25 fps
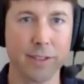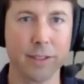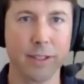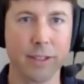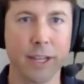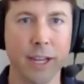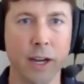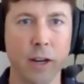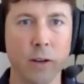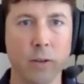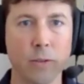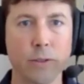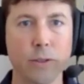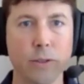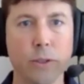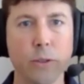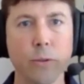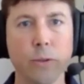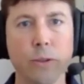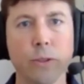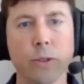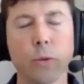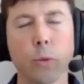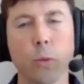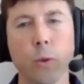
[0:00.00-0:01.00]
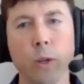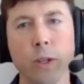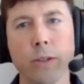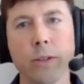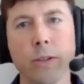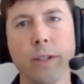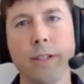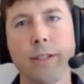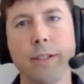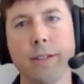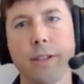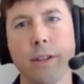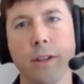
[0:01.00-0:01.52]
Now, students will
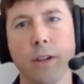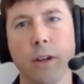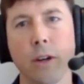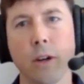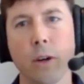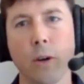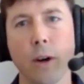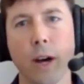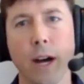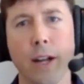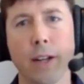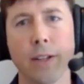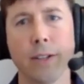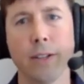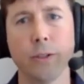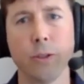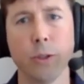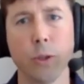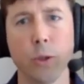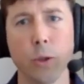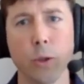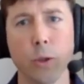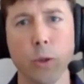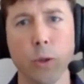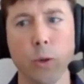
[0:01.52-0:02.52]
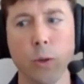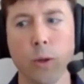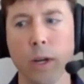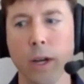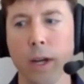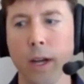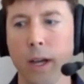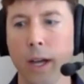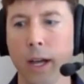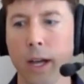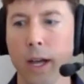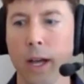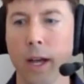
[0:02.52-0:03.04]
need to know how to do
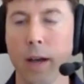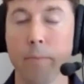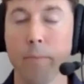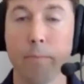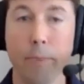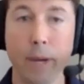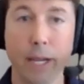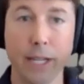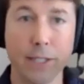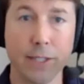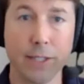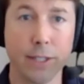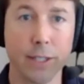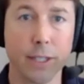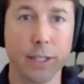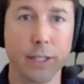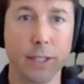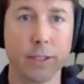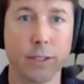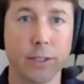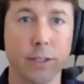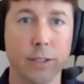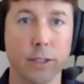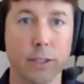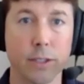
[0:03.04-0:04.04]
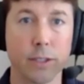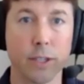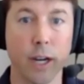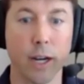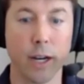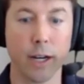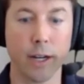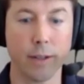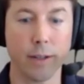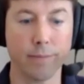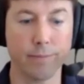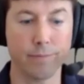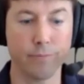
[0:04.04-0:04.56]
basic
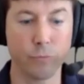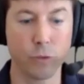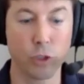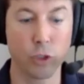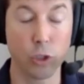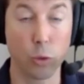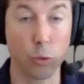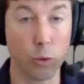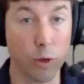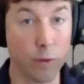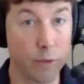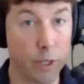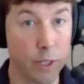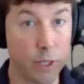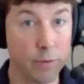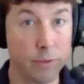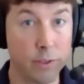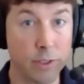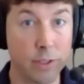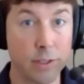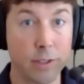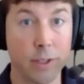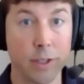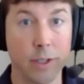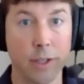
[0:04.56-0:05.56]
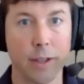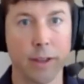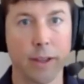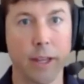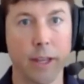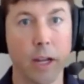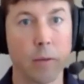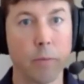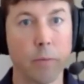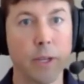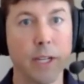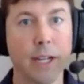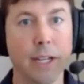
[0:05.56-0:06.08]
derivatives that'll
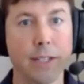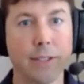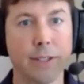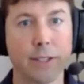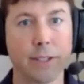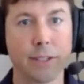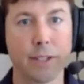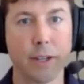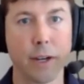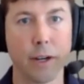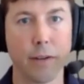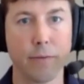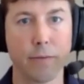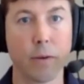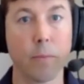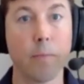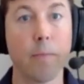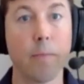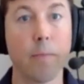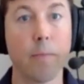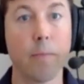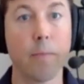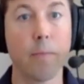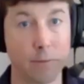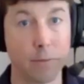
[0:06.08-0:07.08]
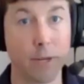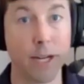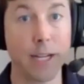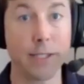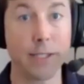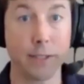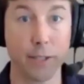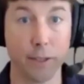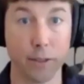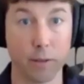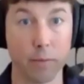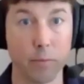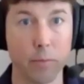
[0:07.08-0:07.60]
be necessary for
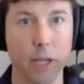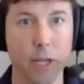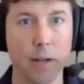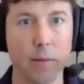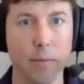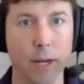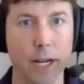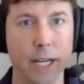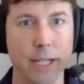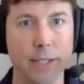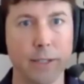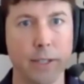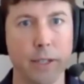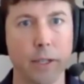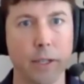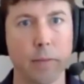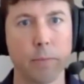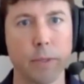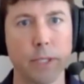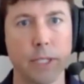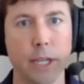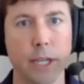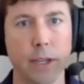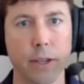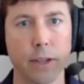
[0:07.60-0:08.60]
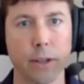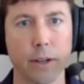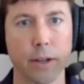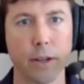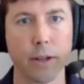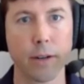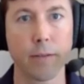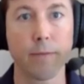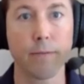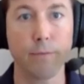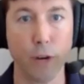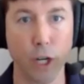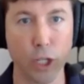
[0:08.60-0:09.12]
maximizing or minimizing a particular
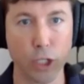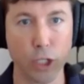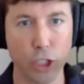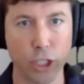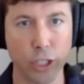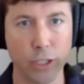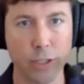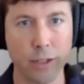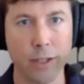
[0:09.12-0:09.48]
function.